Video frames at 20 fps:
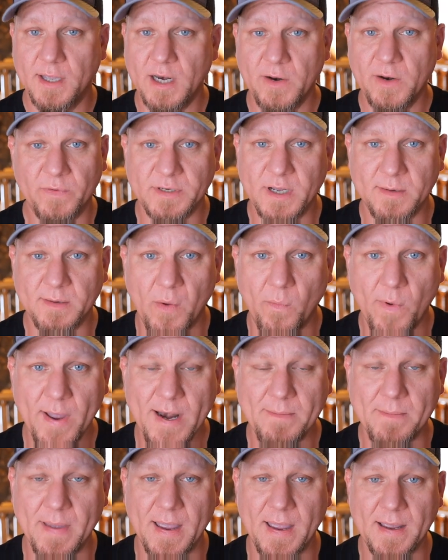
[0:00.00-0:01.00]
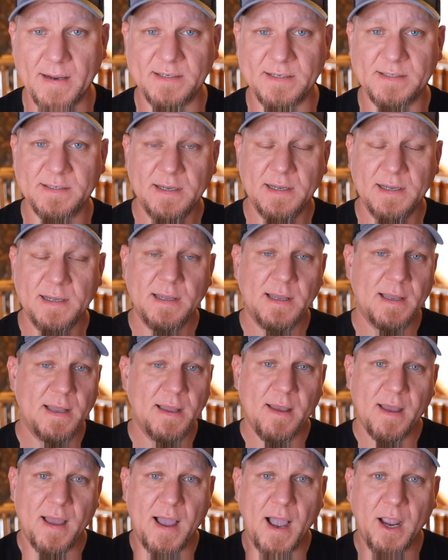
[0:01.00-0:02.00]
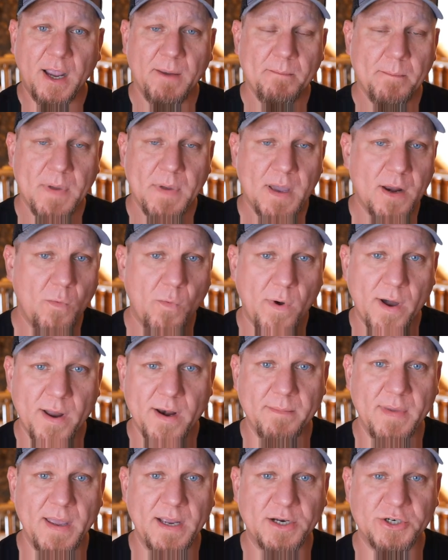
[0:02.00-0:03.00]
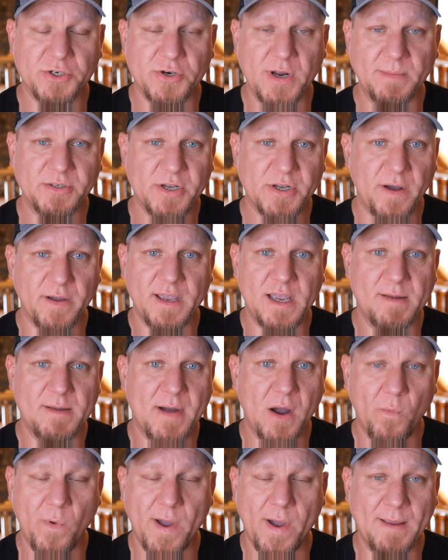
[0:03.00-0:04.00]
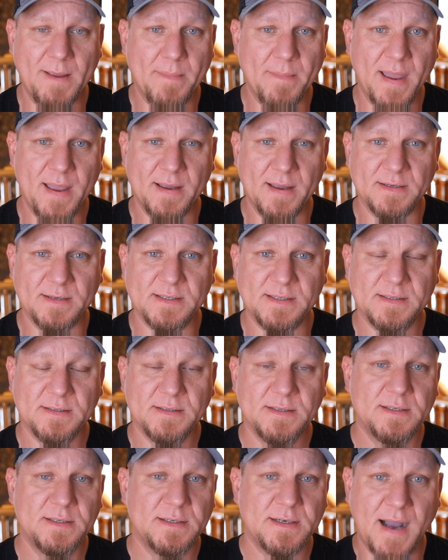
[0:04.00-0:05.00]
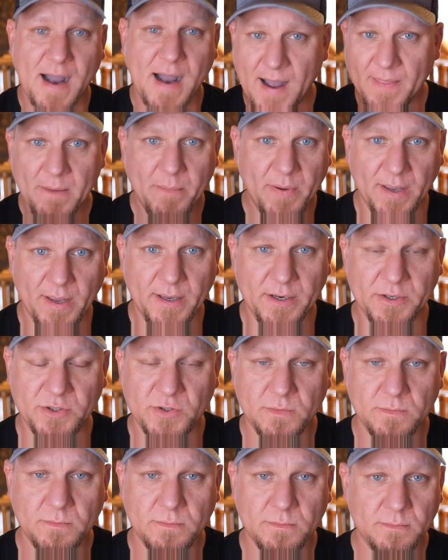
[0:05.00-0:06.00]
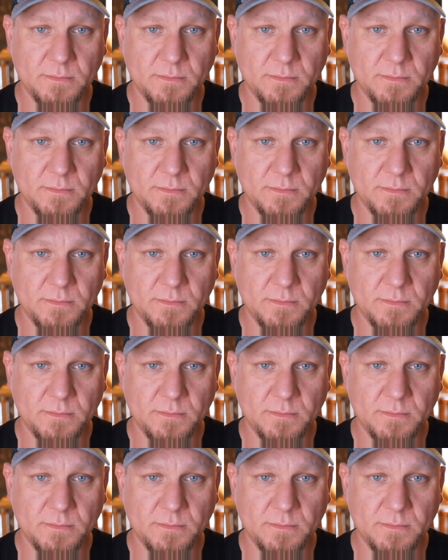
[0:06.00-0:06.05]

Again, if we're talking about wedding bands, I'm going to want to make sure I'm talking about wedding bands on the page